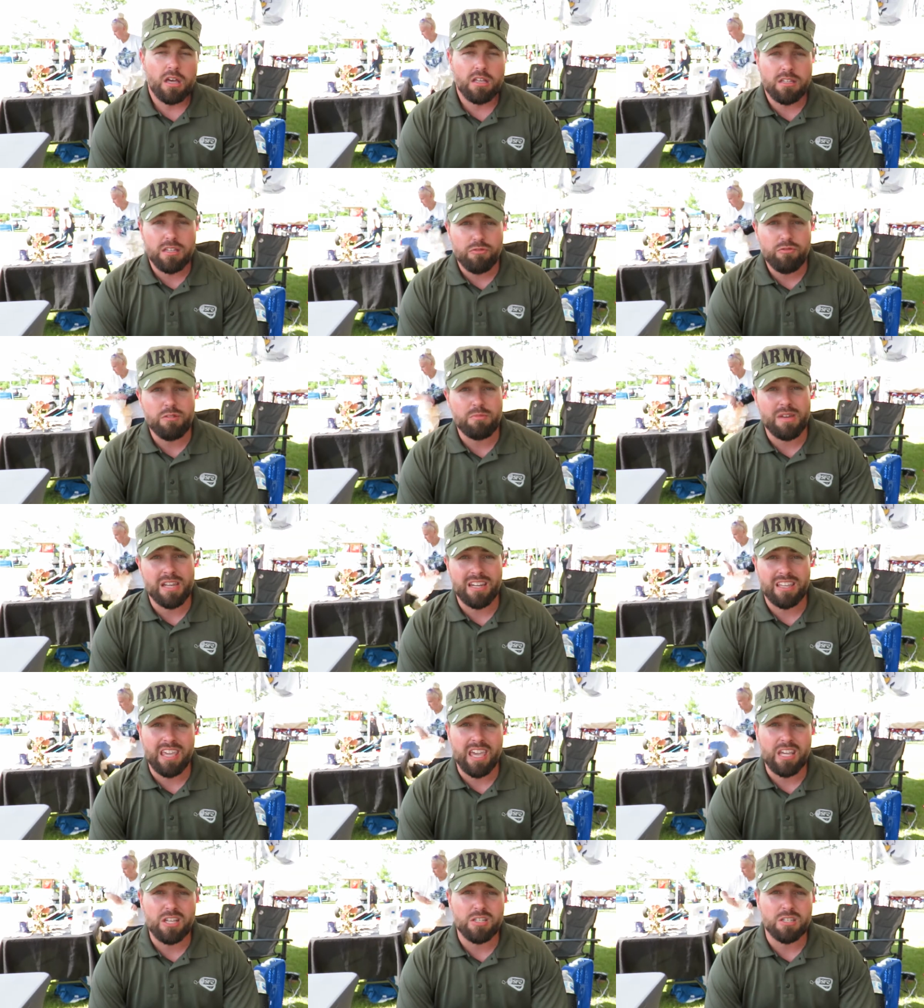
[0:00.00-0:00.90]
A different
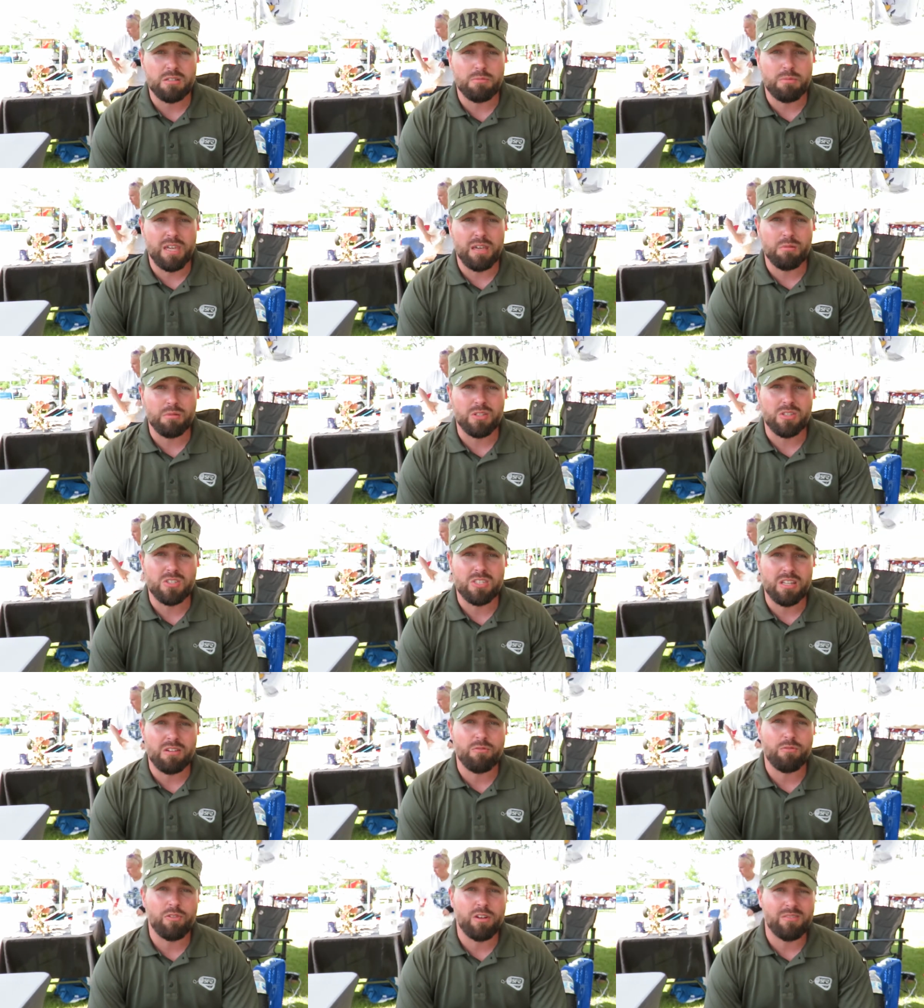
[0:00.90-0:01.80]
medication to be able to
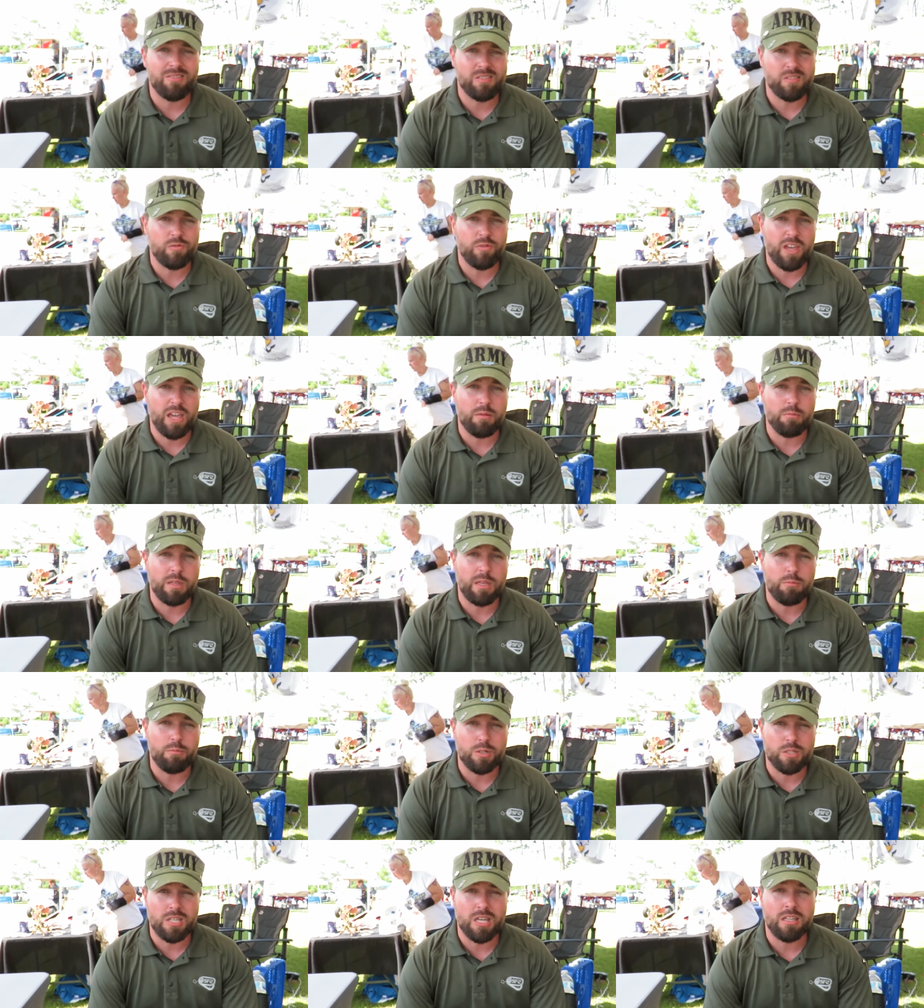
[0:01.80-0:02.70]
sit in front of your family
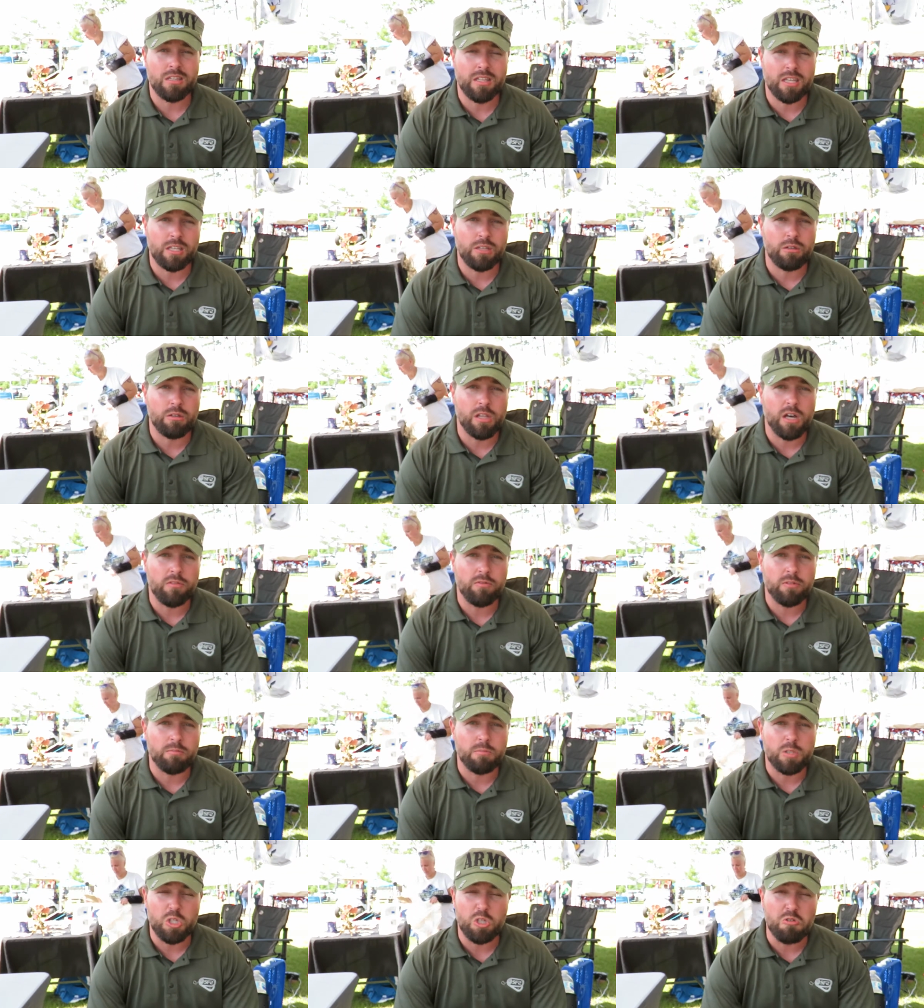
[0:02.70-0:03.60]
and pretend like you love
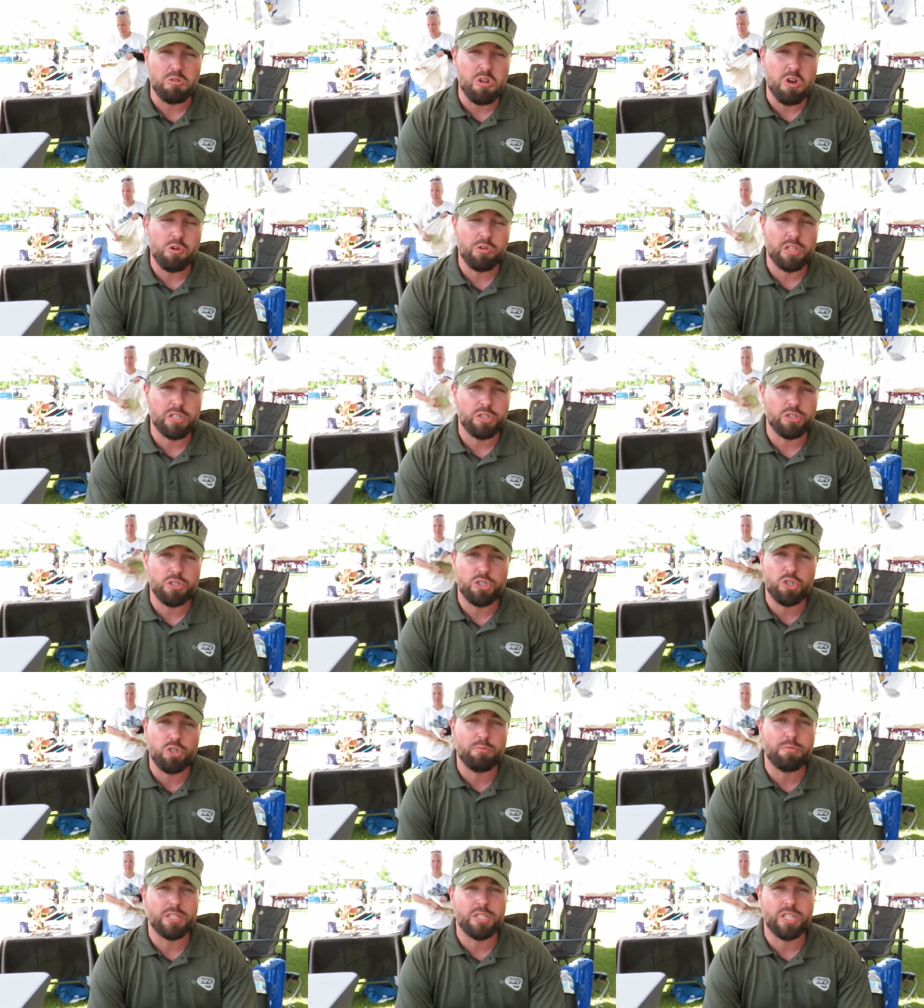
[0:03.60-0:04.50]
them. You know that you
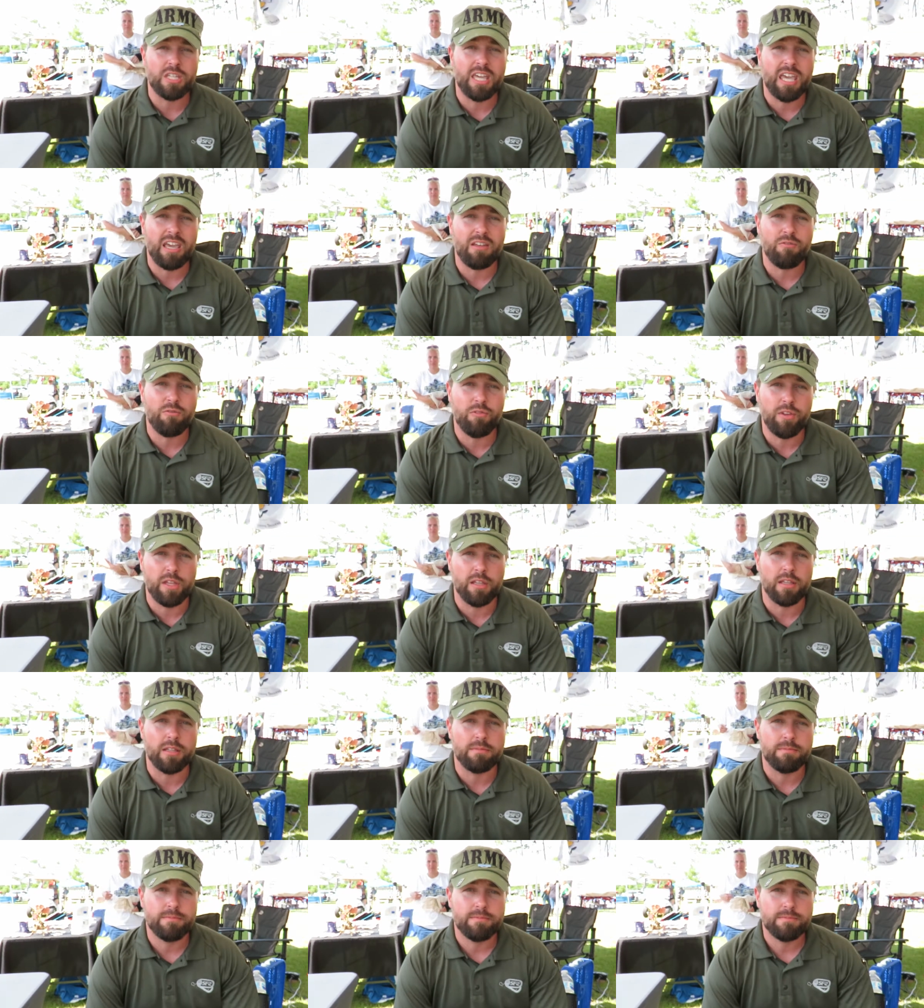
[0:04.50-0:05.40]
do, but you can't
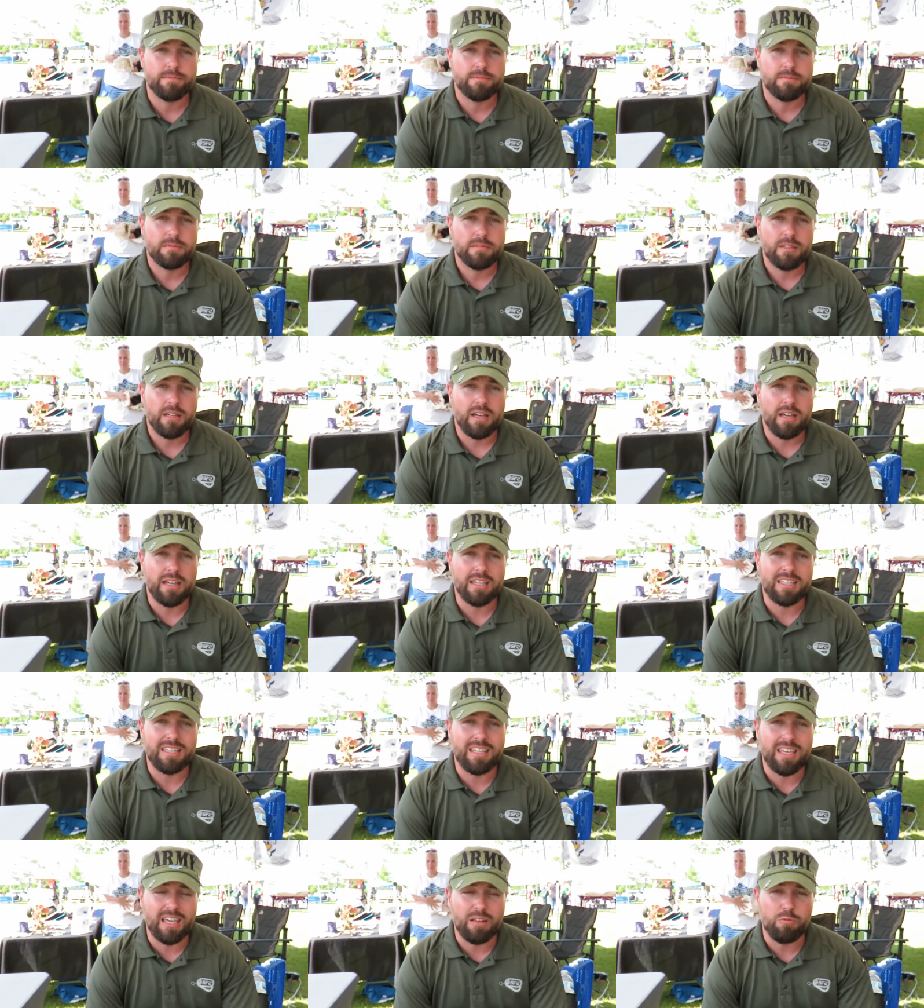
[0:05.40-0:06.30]
feel it. I
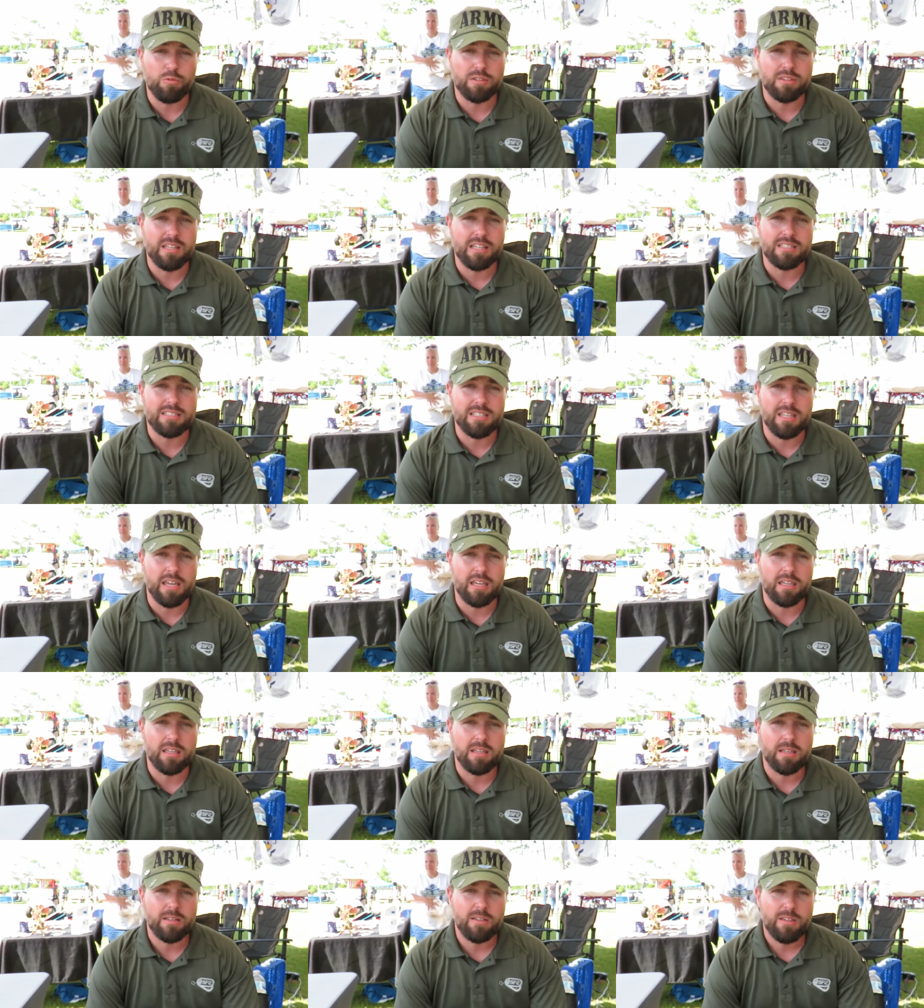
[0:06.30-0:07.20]
get what that's like.